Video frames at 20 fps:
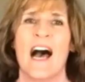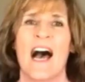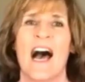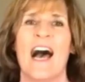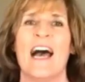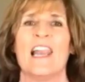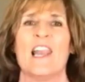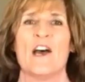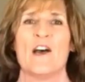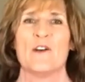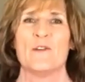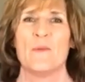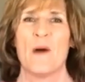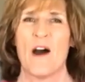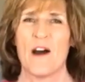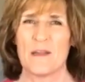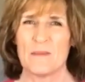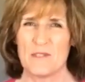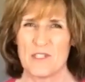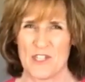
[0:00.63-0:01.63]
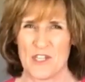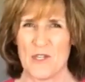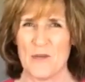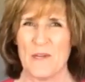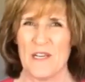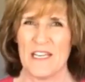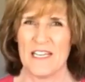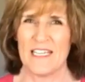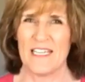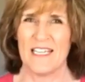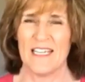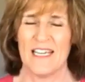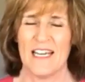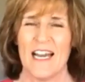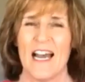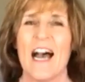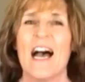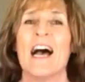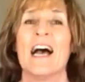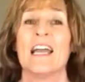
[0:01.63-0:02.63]
Hello, I'm Julie.
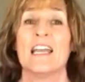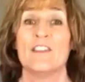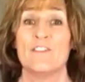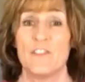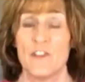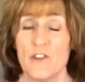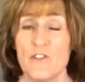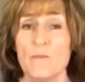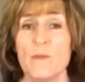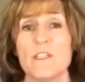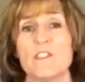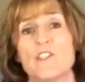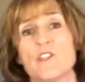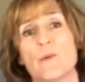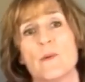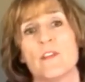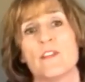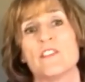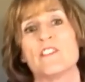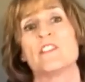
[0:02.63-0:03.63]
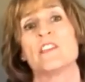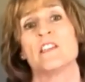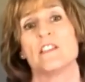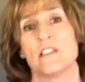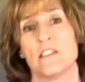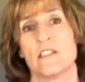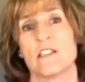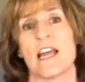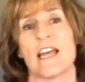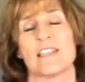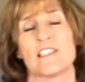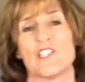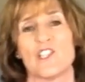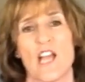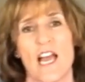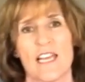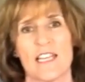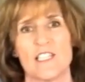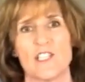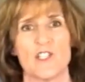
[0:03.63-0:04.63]
If you've been doing the sit to stand
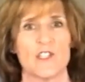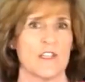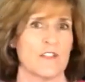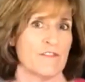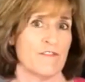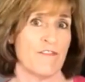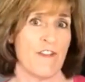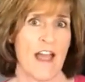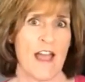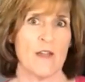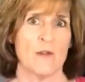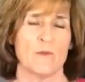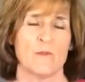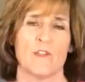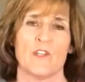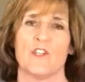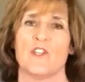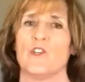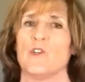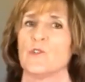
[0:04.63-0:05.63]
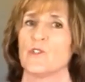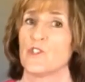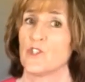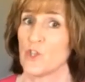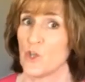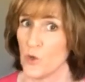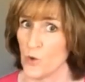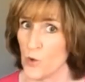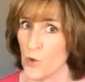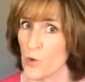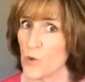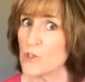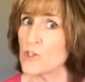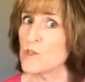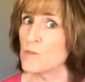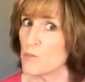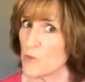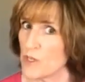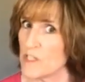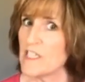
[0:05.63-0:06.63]
challenge and have found that your scores are
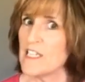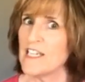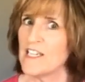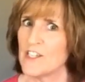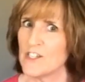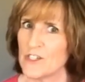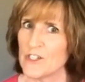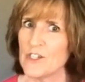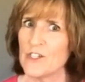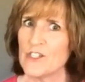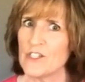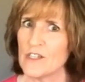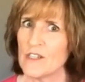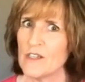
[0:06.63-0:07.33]
pretty good,